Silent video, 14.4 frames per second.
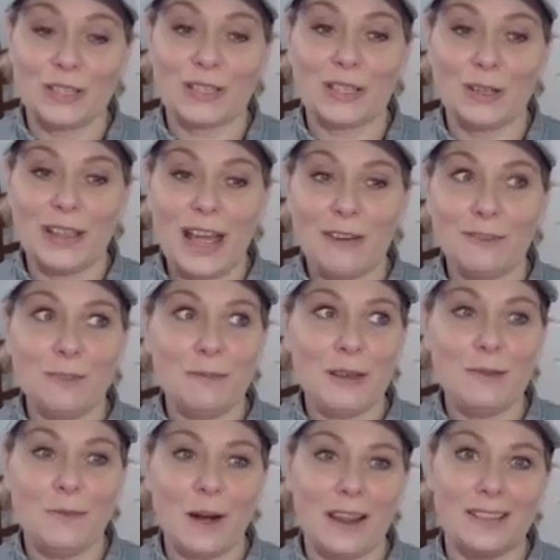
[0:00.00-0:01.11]
So that would be
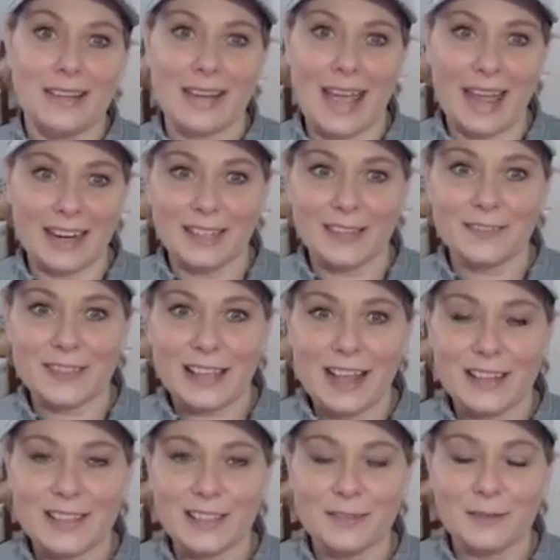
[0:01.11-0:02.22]
one of the negative
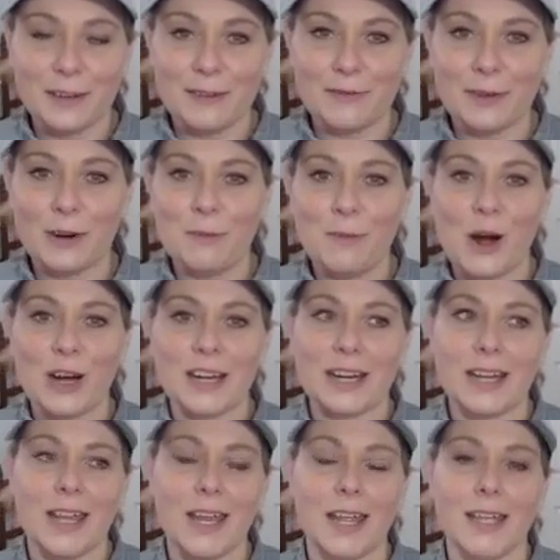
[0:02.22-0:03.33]
sides of referral
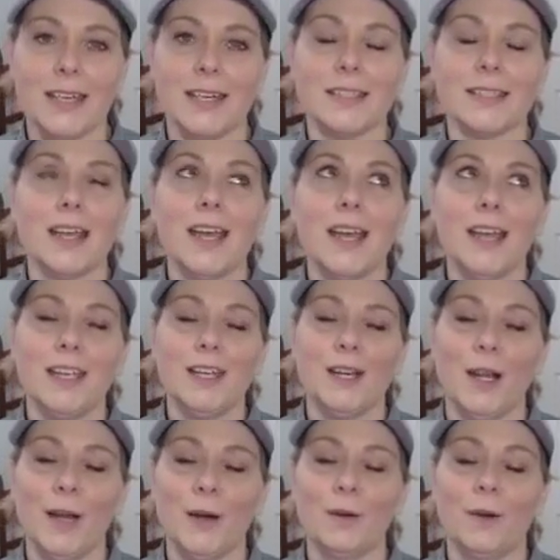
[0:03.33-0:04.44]
marketing, is, you
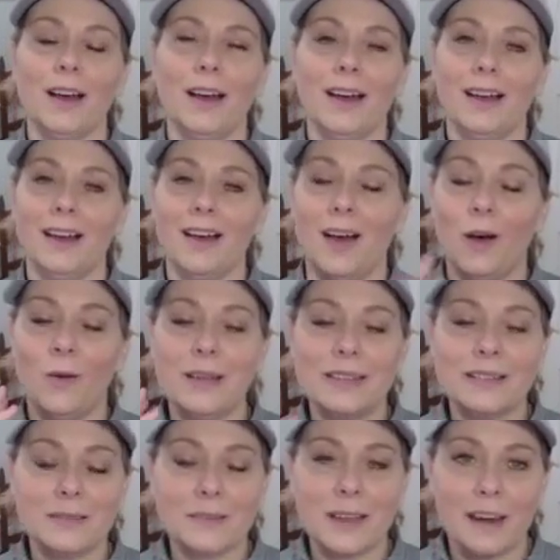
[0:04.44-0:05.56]
know,
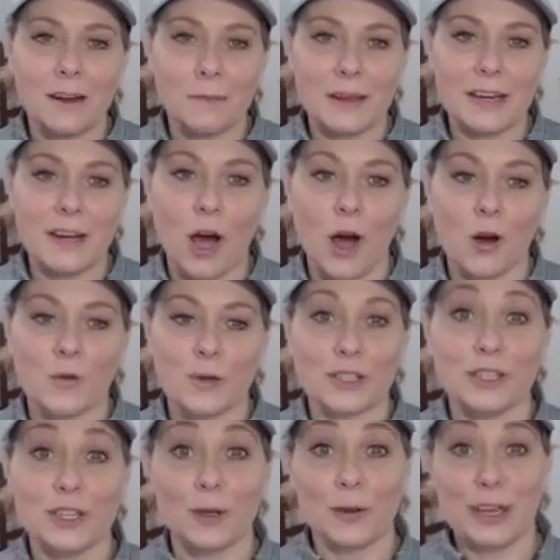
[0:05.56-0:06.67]
always kind of being awkward.
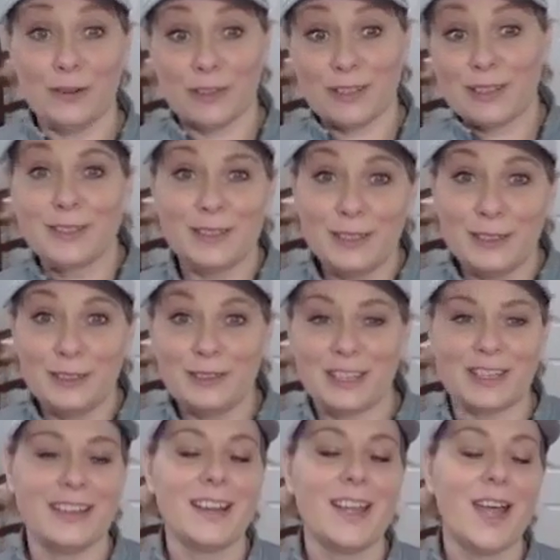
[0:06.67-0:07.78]
So here's a
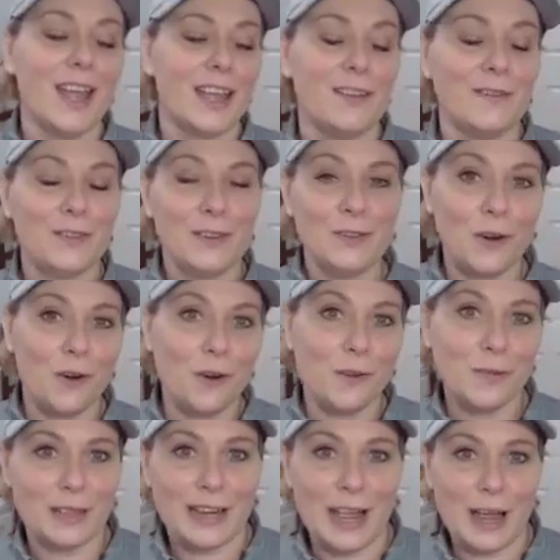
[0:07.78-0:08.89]
solution. If you're going
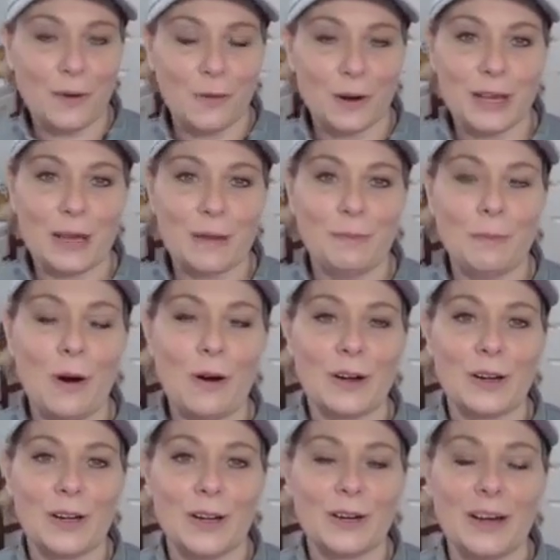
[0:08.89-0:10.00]
with a networking
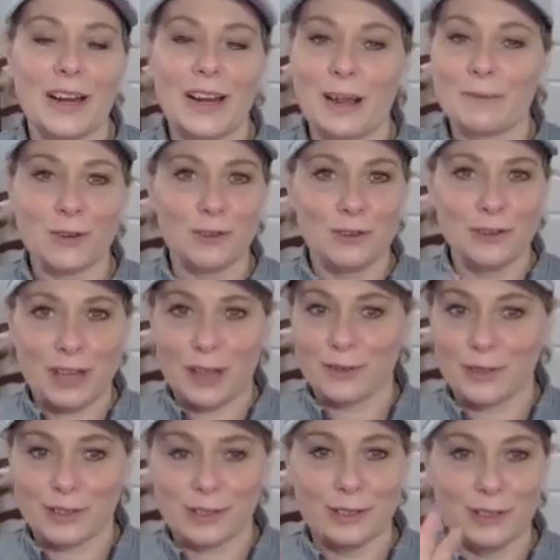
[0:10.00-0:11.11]
partner, and I'm sure there's other
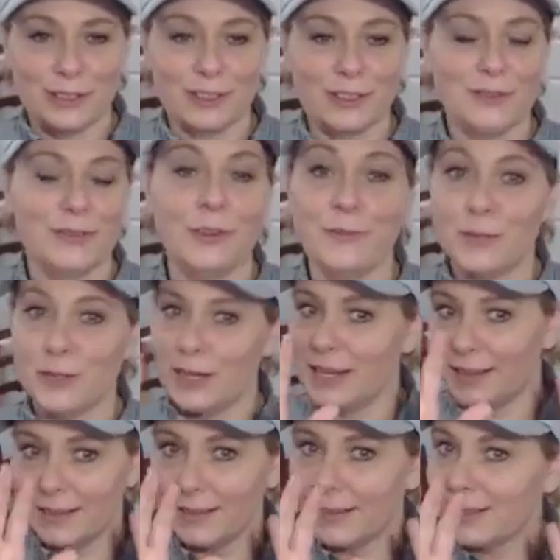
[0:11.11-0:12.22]
solutions, feel free
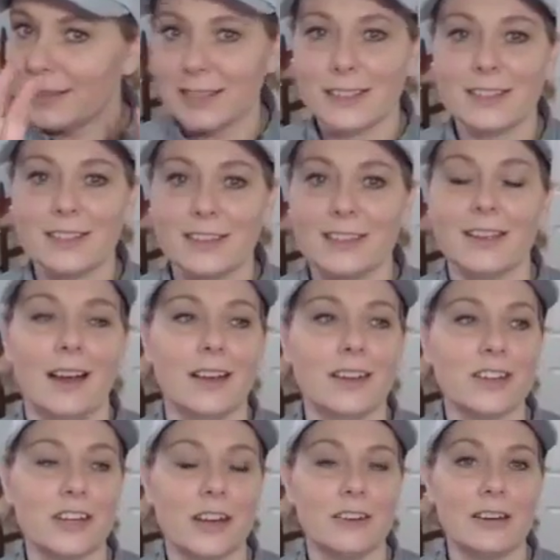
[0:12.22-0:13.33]
to
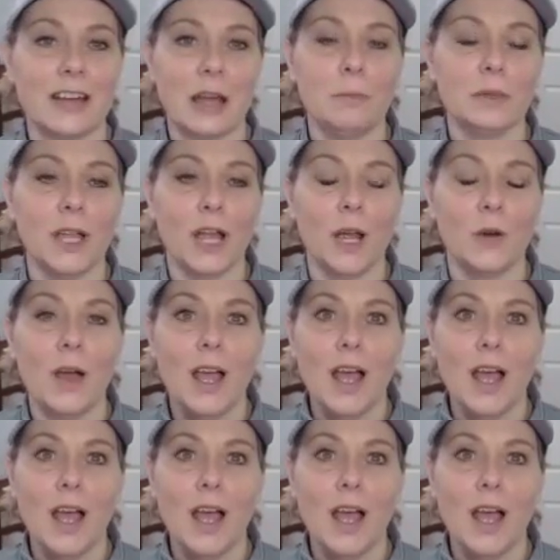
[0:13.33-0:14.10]
share down below.